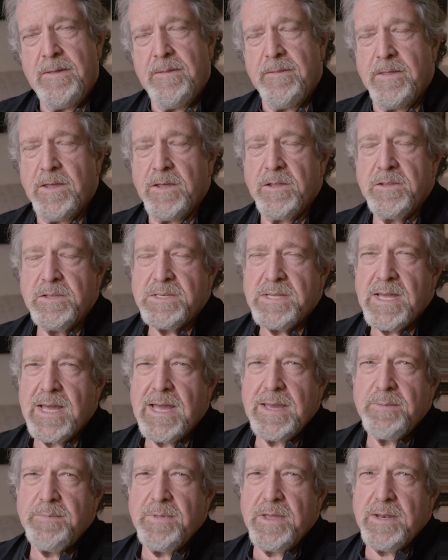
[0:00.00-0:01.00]
The only
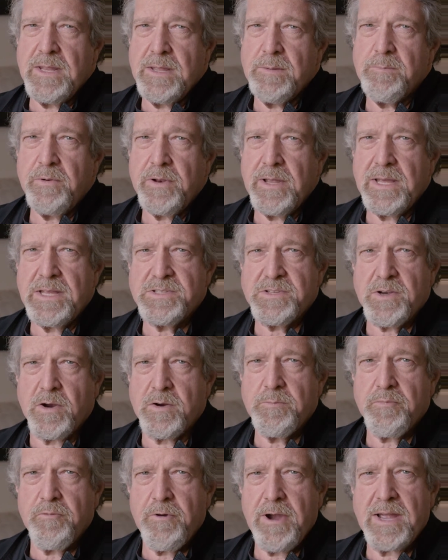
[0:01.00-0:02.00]
time that implants
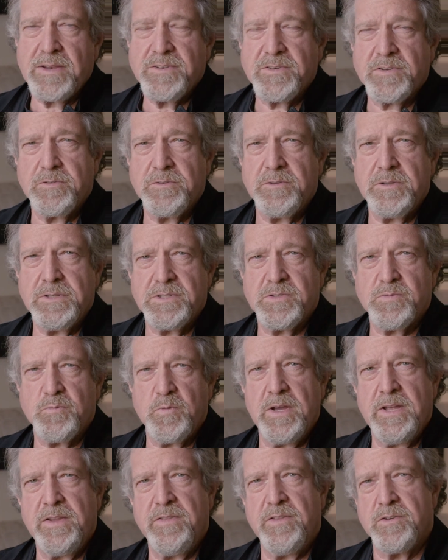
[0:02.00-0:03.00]
aren't practical is
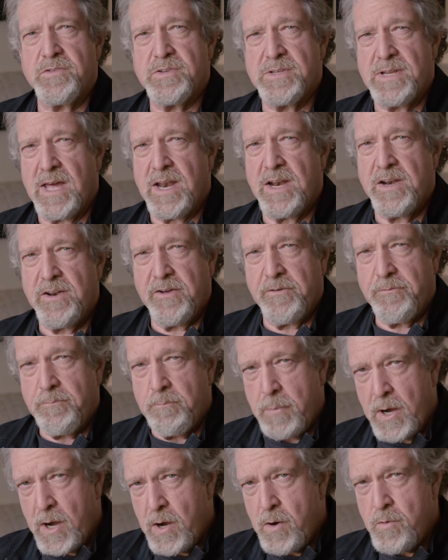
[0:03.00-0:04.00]
when there's not enough
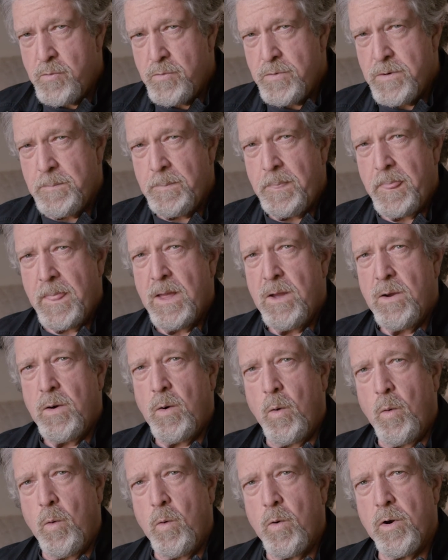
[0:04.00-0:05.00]
bone,
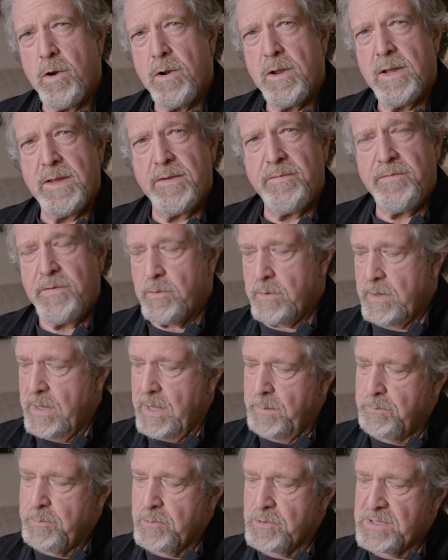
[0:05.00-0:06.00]
or if on
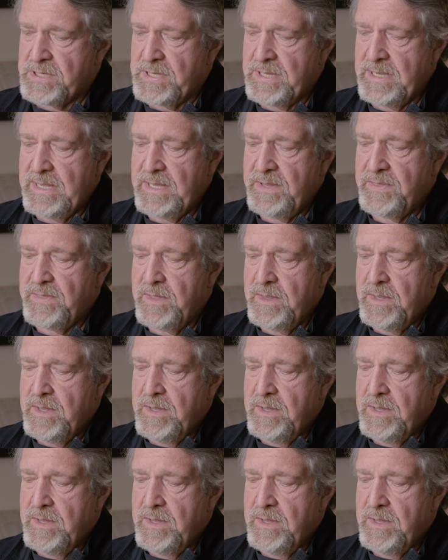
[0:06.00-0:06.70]
upper teeth,